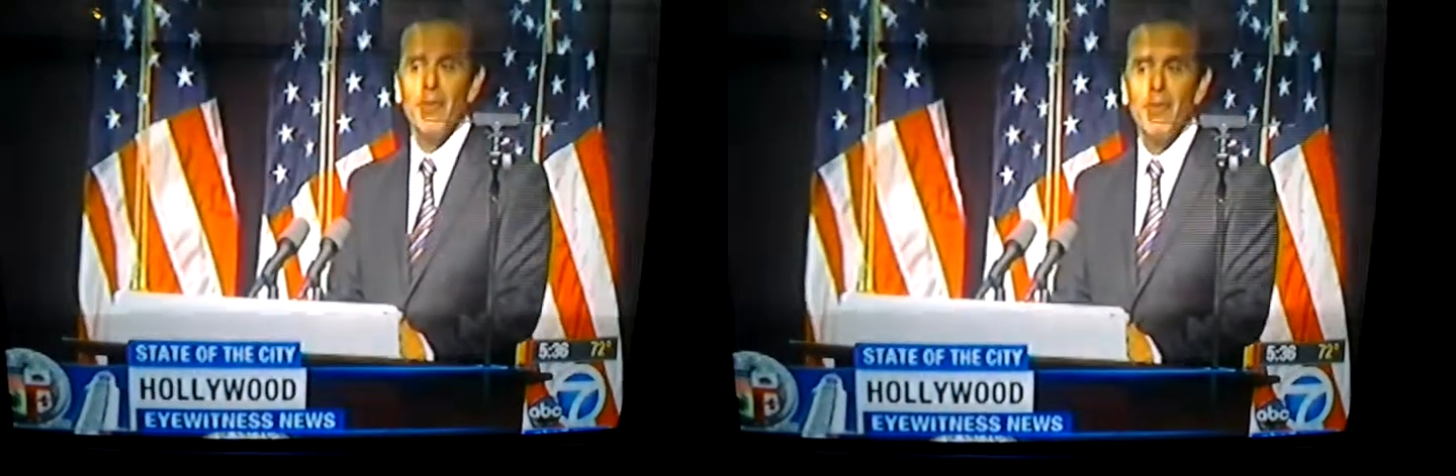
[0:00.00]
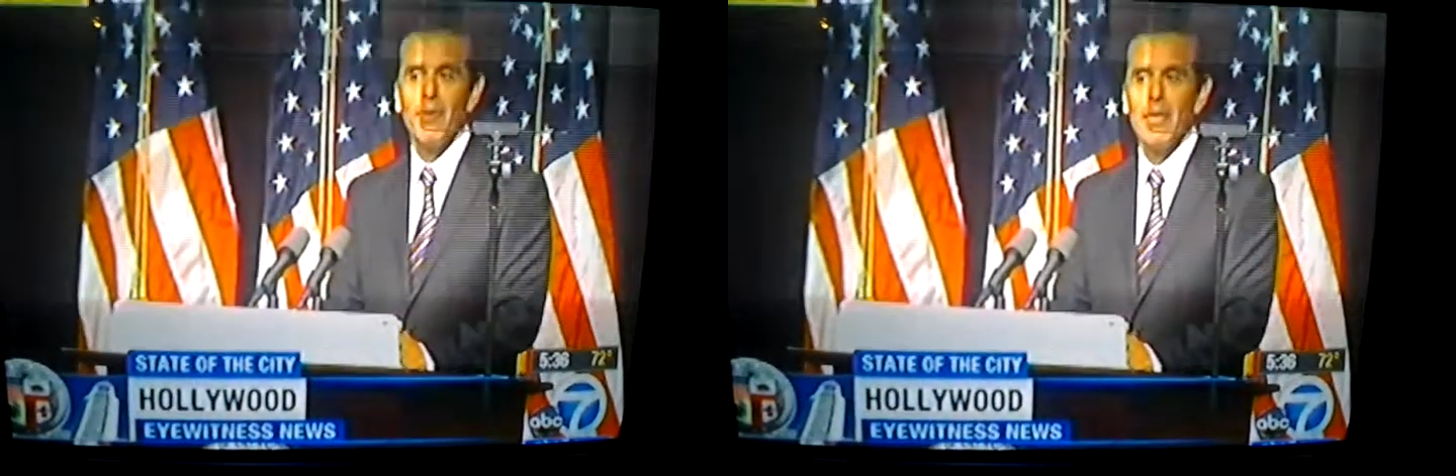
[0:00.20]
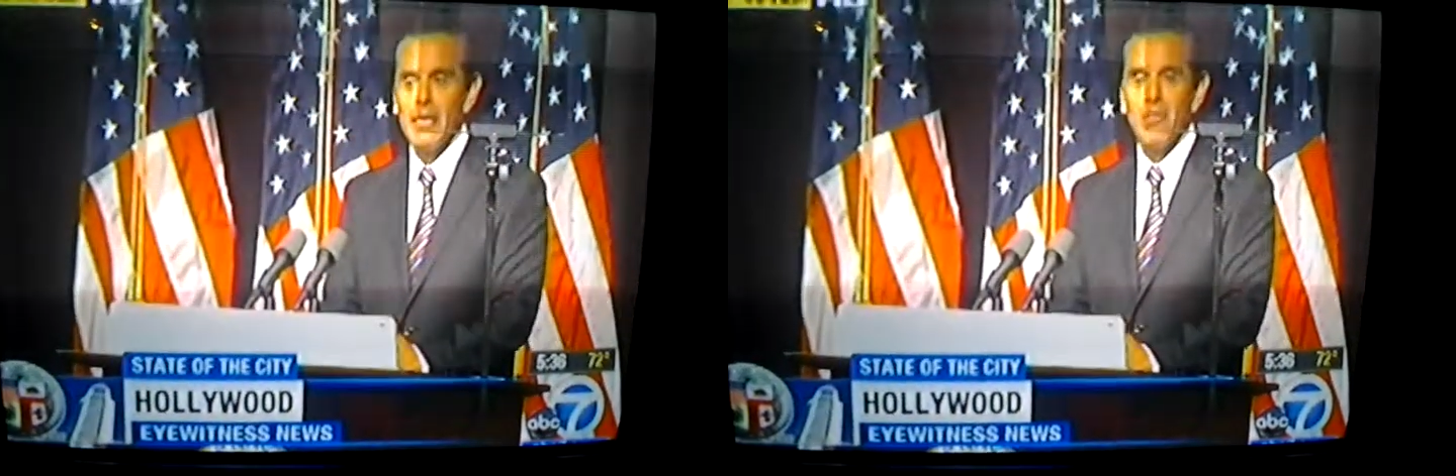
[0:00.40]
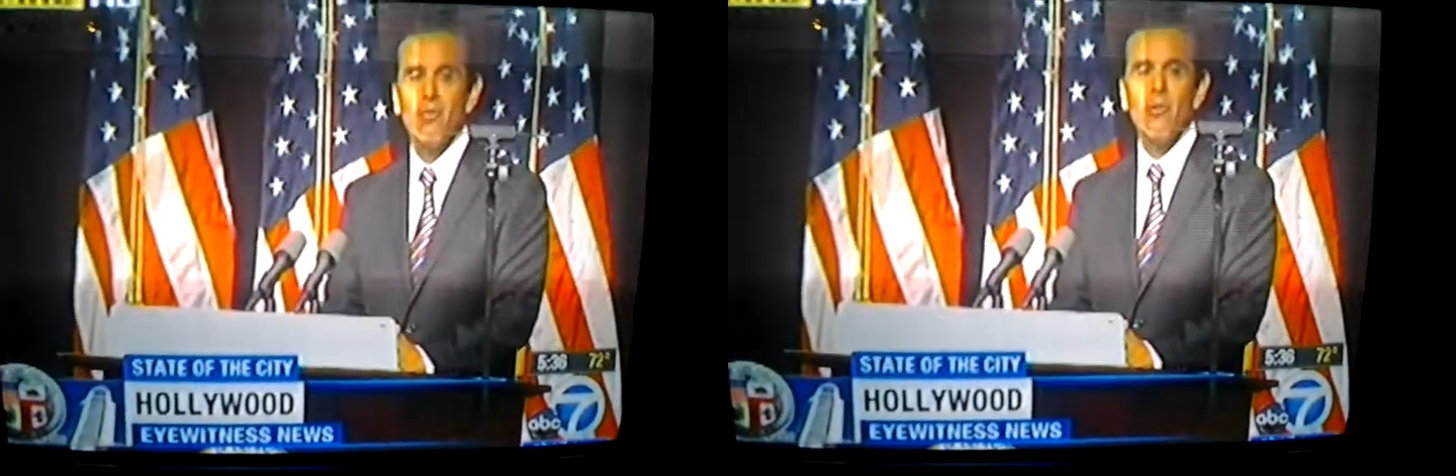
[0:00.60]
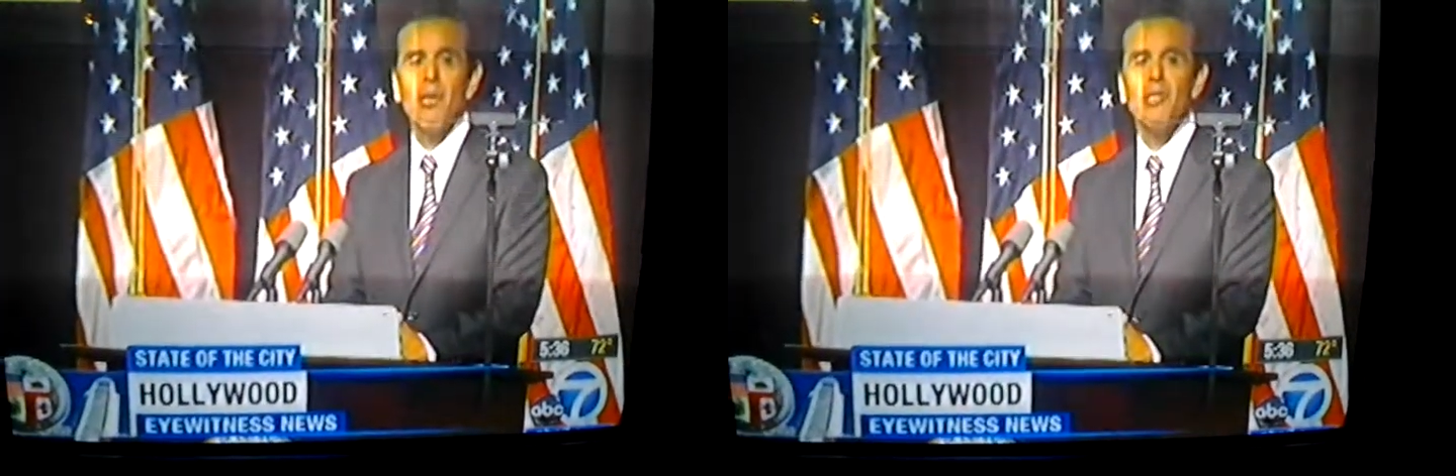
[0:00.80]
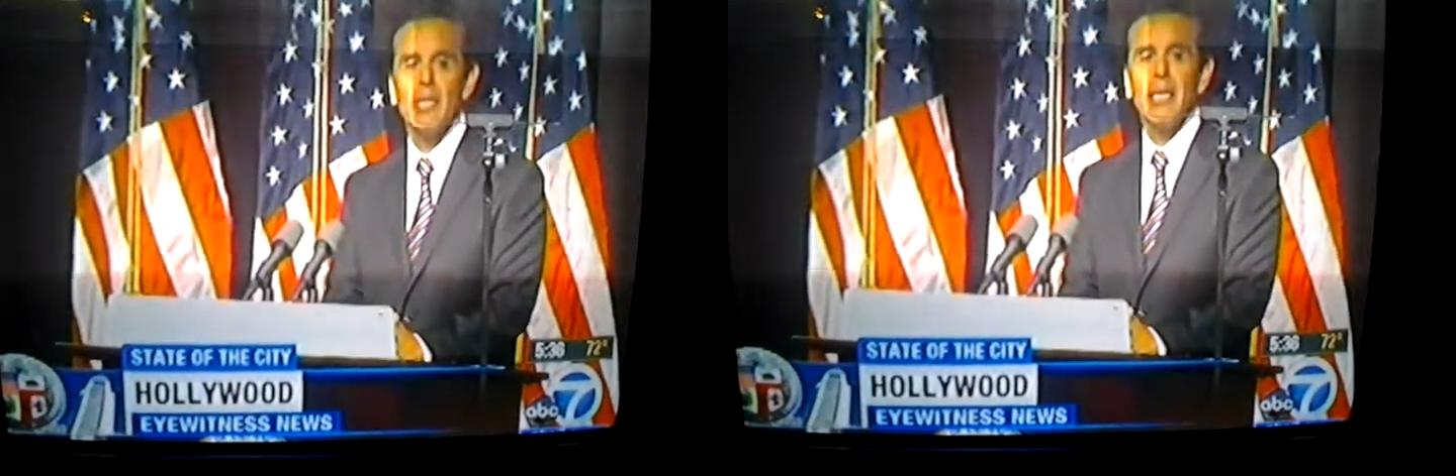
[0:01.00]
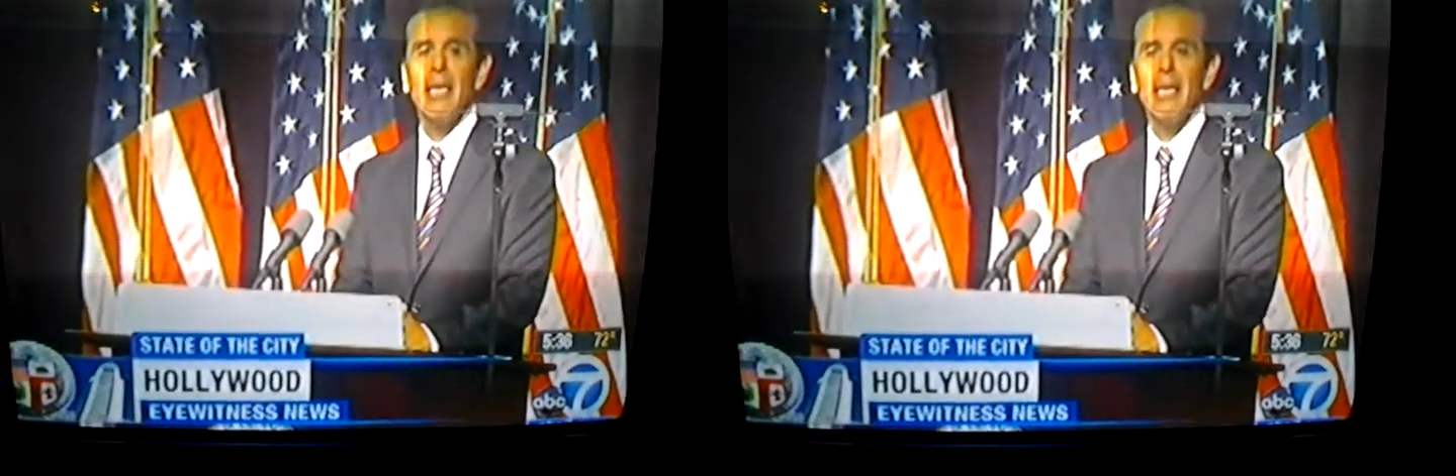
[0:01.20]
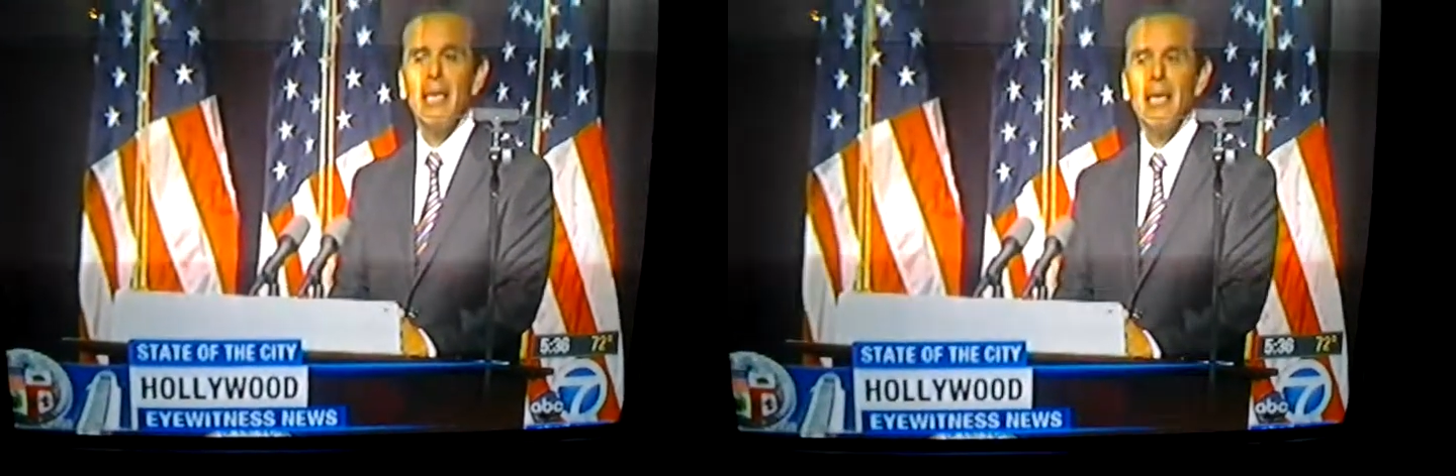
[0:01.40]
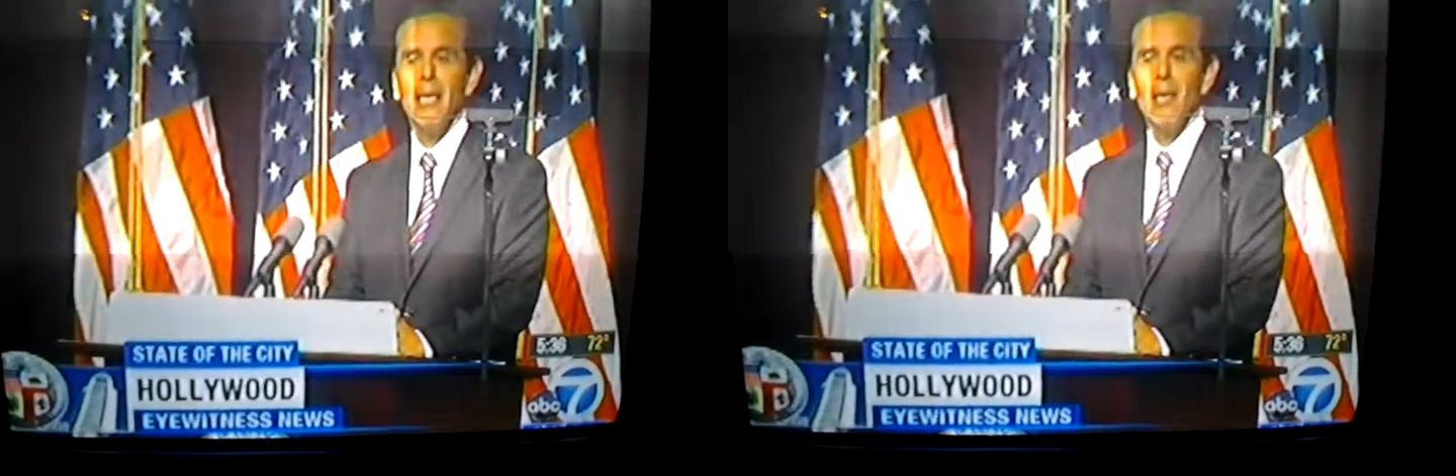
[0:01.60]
life into our city,